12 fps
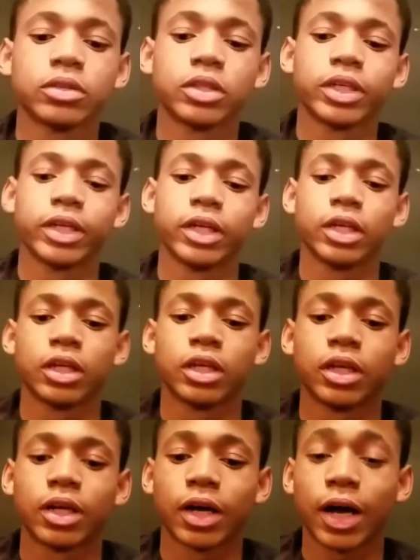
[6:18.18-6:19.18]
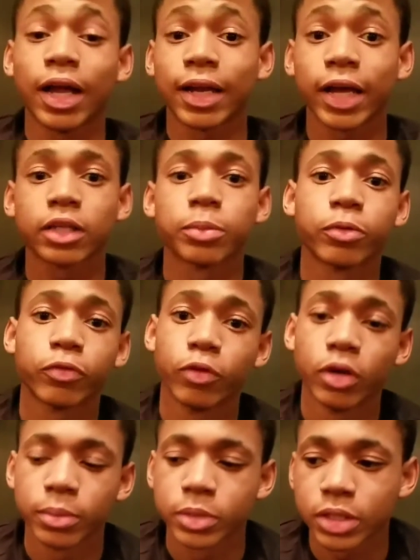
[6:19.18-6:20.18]
and I like the
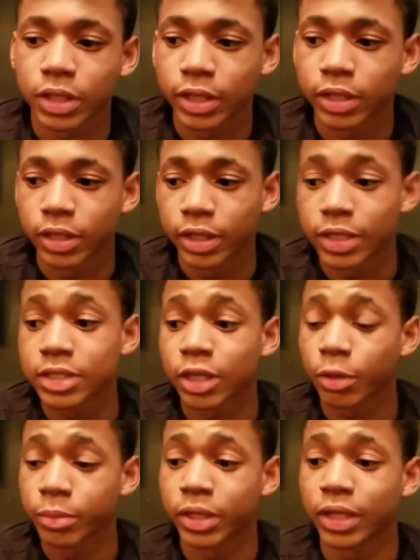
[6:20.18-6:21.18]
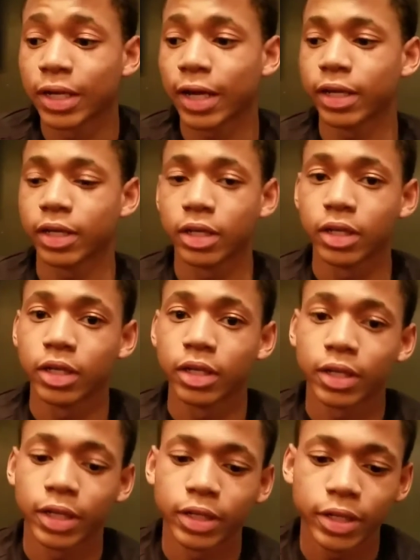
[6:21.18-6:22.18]
performance. Like it taught me a lot.
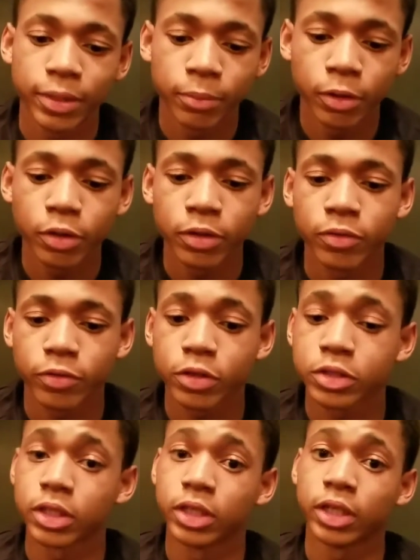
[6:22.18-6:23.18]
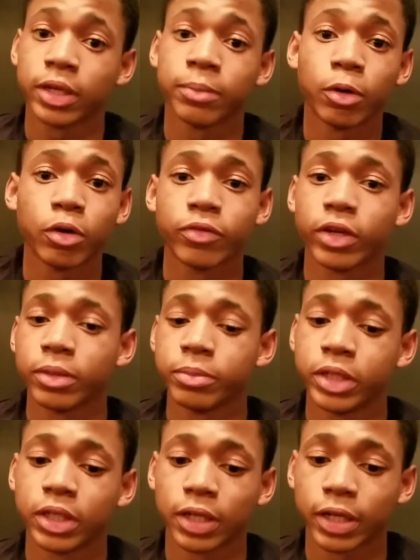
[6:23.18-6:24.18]
Like it motiv first thing, it motivated
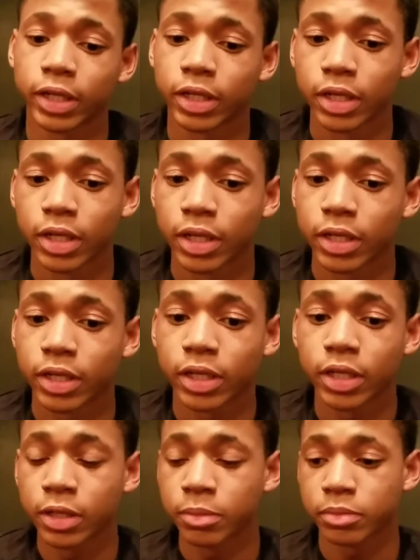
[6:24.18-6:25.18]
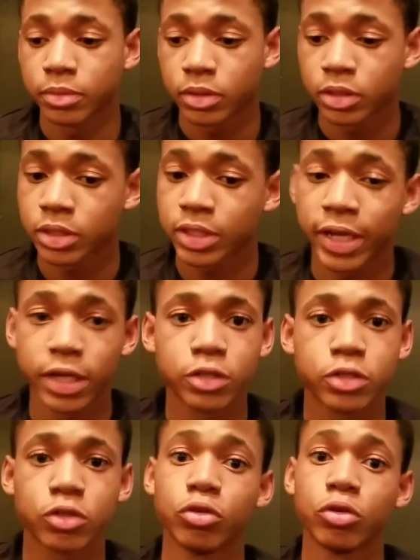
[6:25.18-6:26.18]
me to like keep staying in
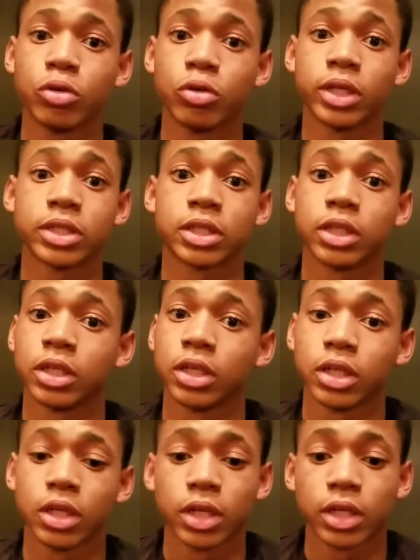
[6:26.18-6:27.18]
school and to